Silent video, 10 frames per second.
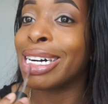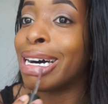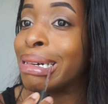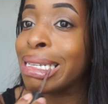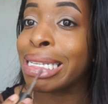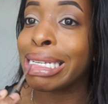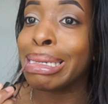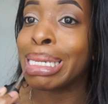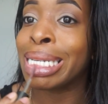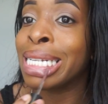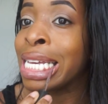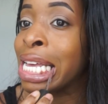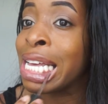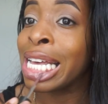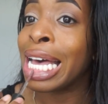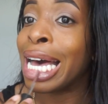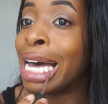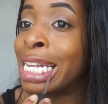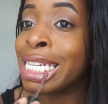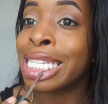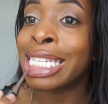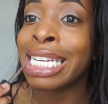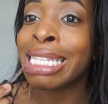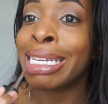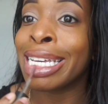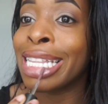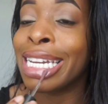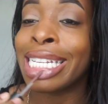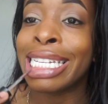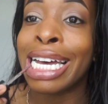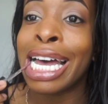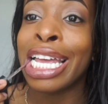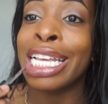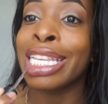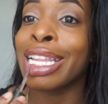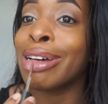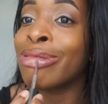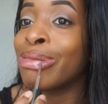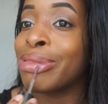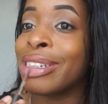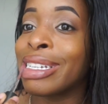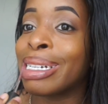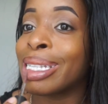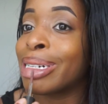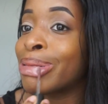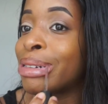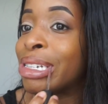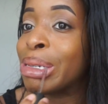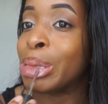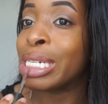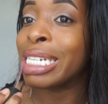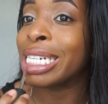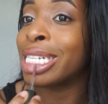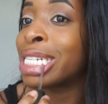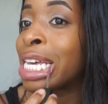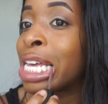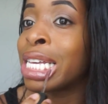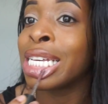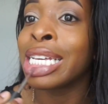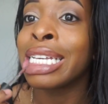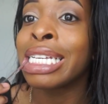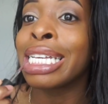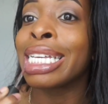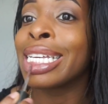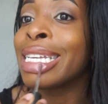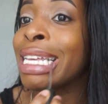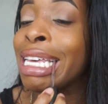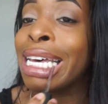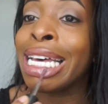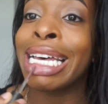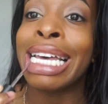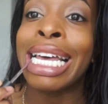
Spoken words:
Obviously, but I just accept the fact that it's not. He's not for me, I'm not for him, and yeah,